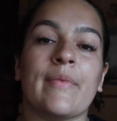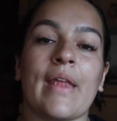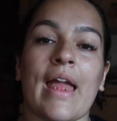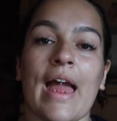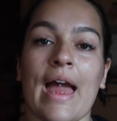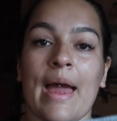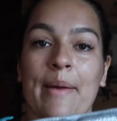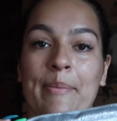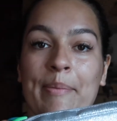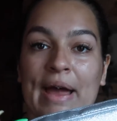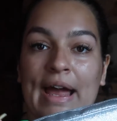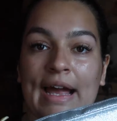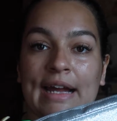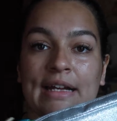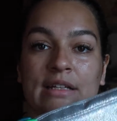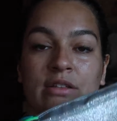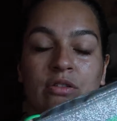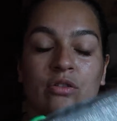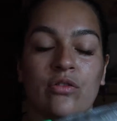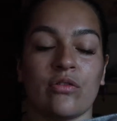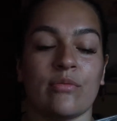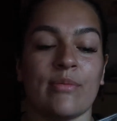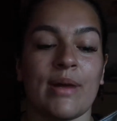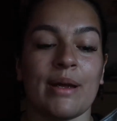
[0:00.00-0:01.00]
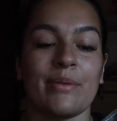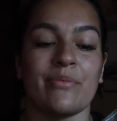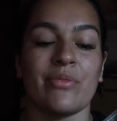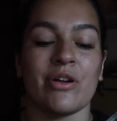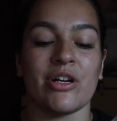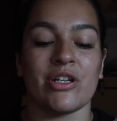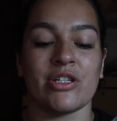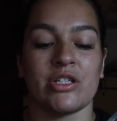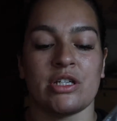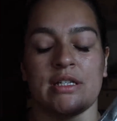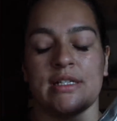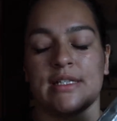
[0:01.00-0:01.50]
I packed all my
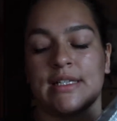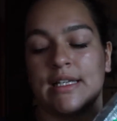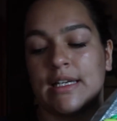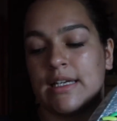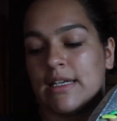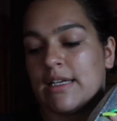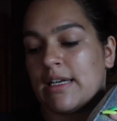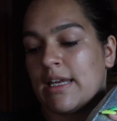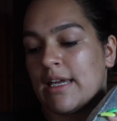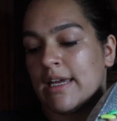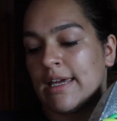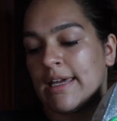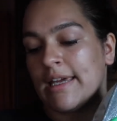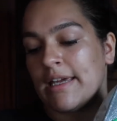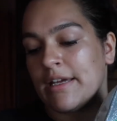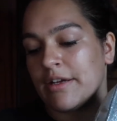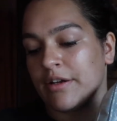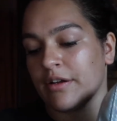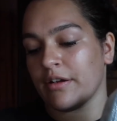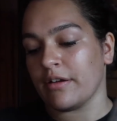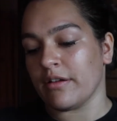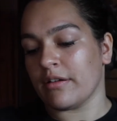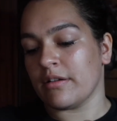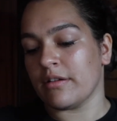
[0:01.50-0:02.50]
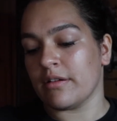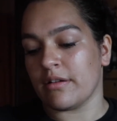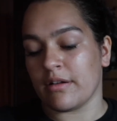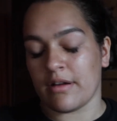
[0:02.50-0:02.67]
brushes in here